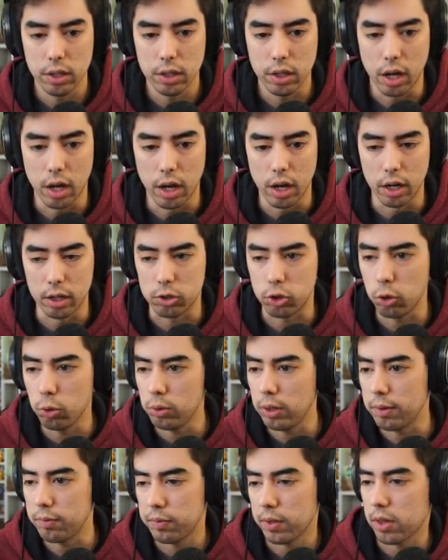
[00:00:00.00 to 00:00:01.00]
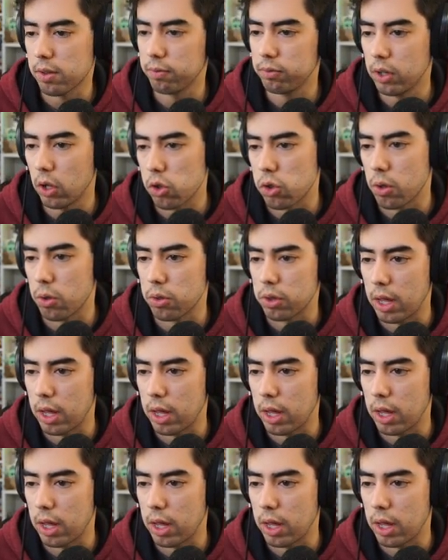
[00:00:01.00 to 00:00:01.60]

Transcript: uh, two defensive touchdowns.